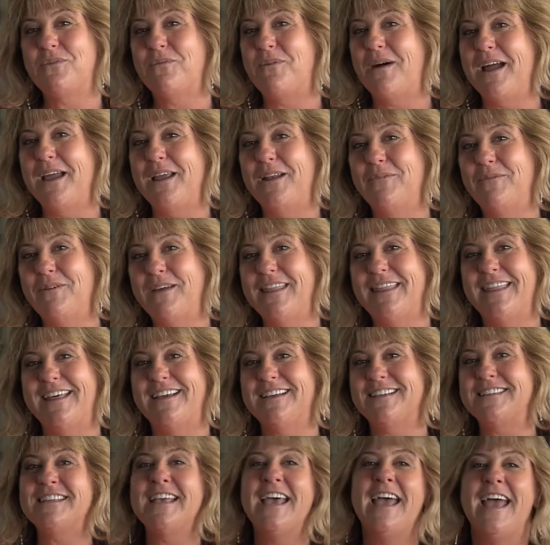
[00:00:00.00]
of wine with
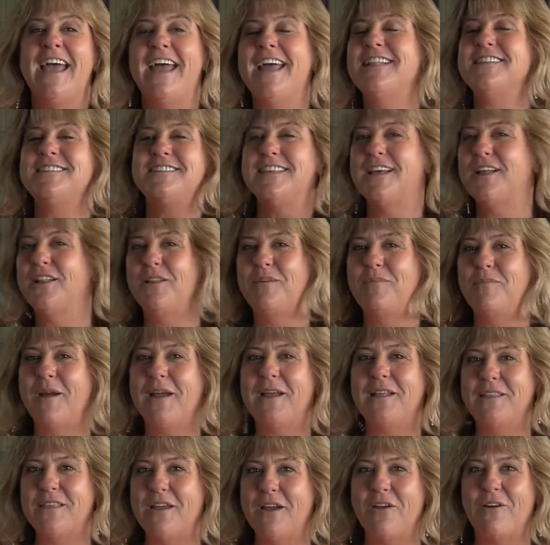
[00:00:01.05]
us, and
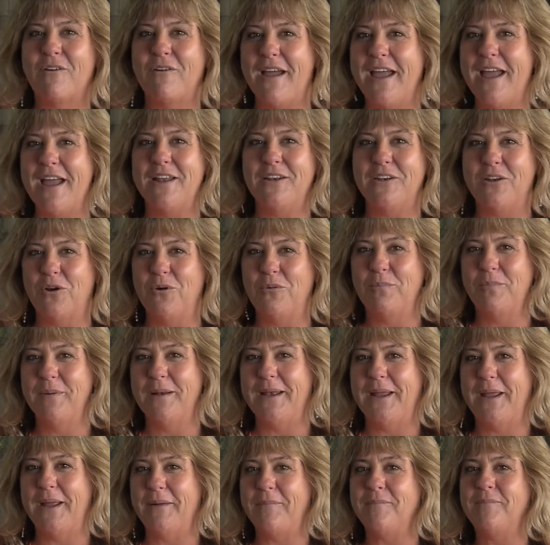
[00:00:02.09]
celebrate their grand
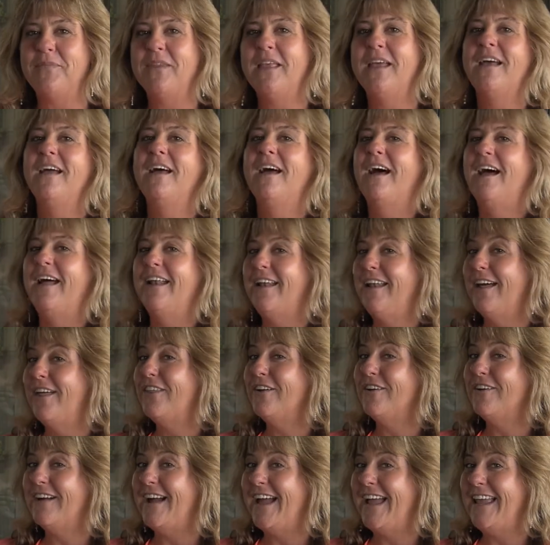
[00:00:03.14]
opening.
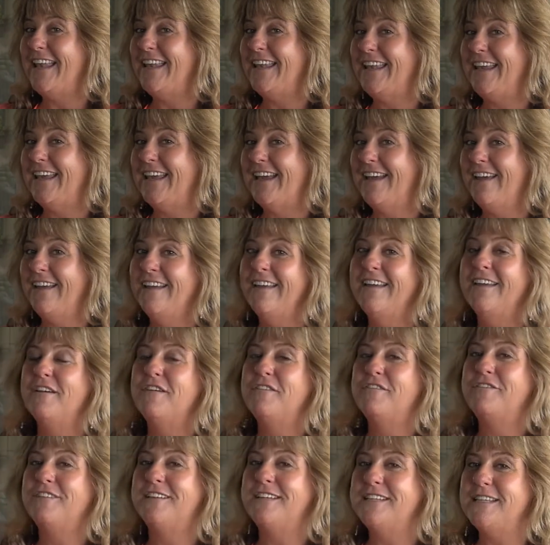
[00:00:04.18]
Another idea
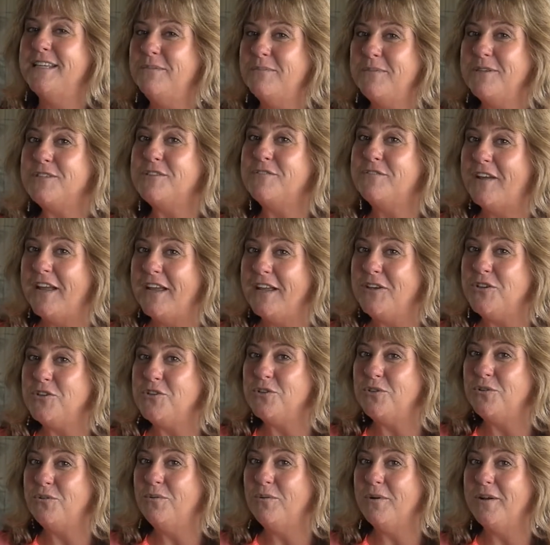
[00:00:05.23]
Fatima's Fine
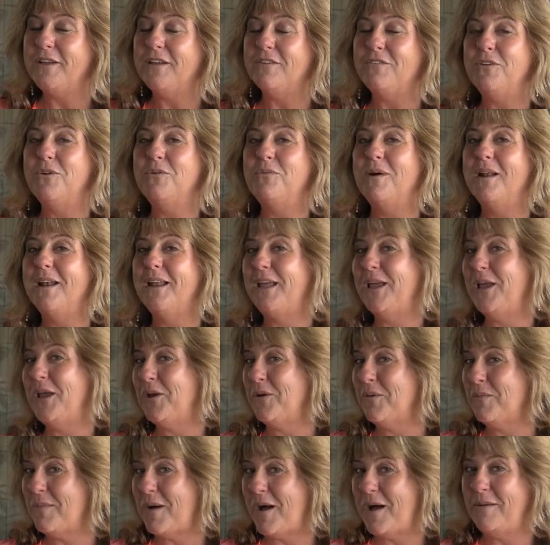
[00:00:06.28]
Jewelry if you want to get
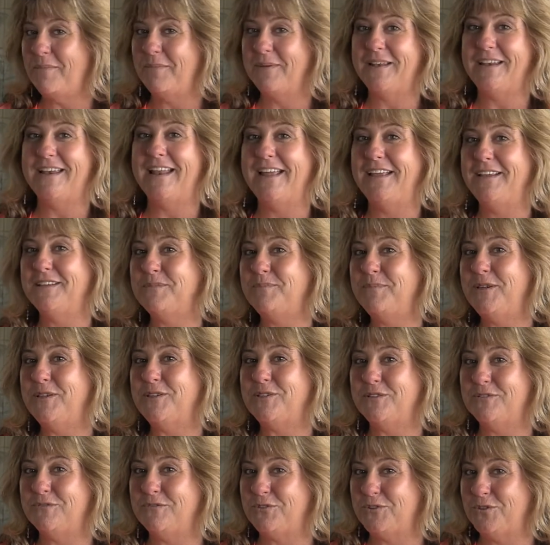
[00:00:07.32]
your mom a nice
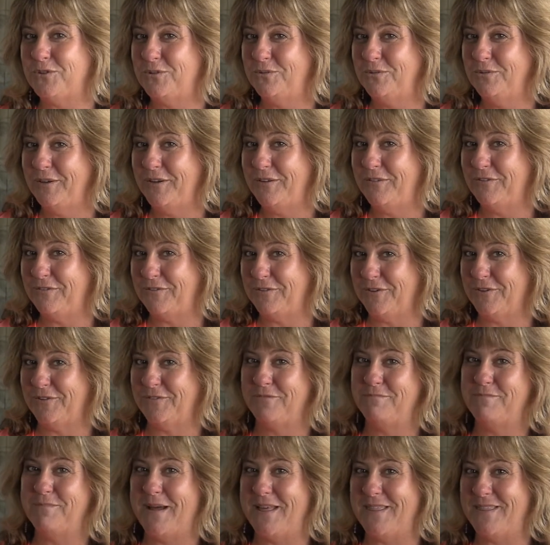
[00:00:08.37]
piece of jewelry
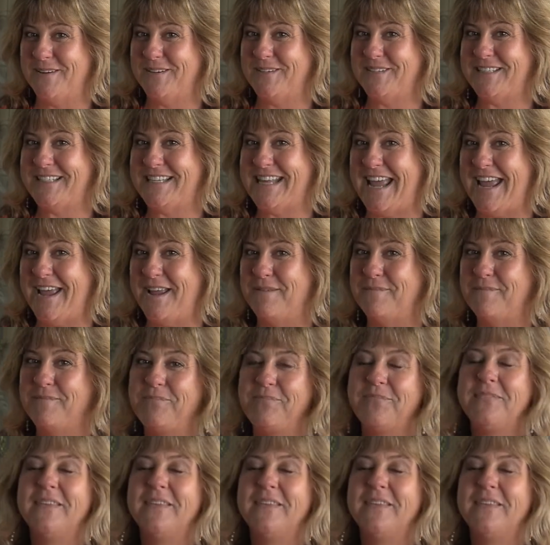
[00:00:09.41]
for Mother's Day.